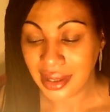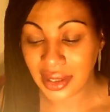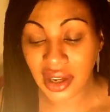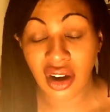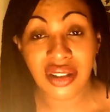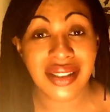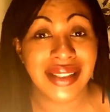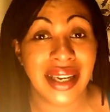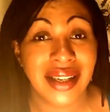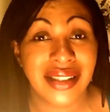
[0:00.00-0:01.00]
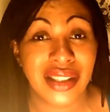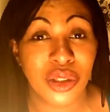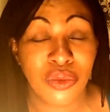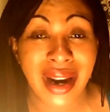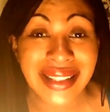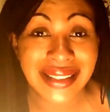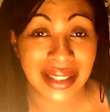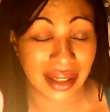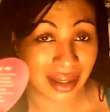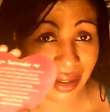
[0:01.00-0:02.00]
The card today is
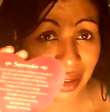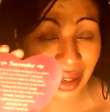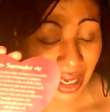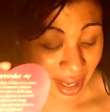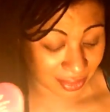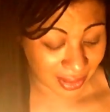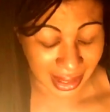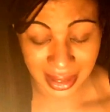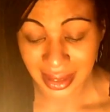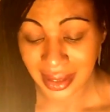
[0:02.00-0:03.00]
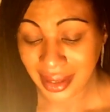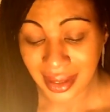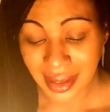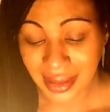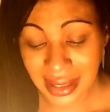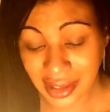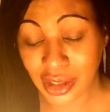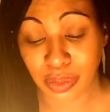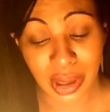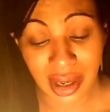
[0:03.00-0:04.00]
surrender. Lovely, that's
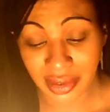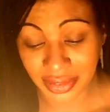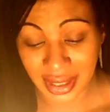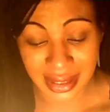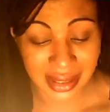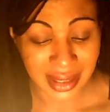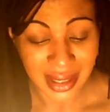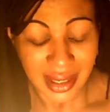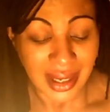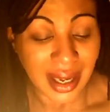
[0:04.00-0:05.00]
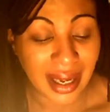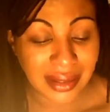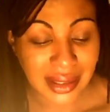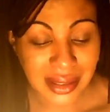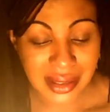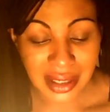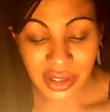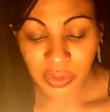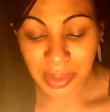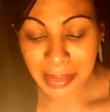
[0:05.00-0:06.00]
just perfect. And it
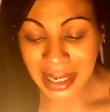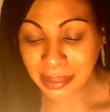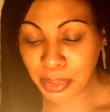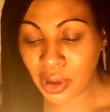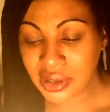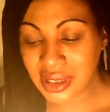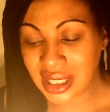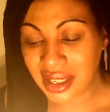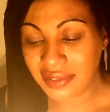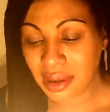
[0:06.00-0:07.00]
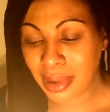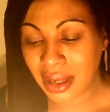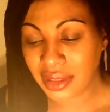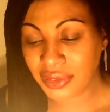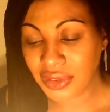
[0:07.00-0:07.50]
says, remain positive about the